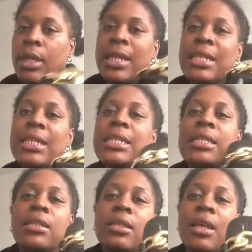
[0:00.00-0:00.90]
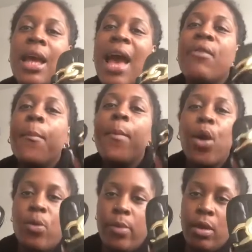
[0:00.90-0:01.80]
Just have a
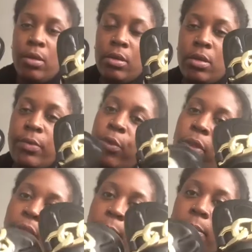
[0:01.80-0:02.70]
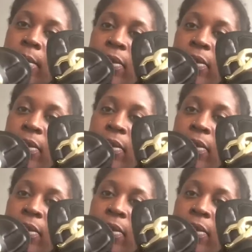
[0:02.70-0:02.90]
moment for them.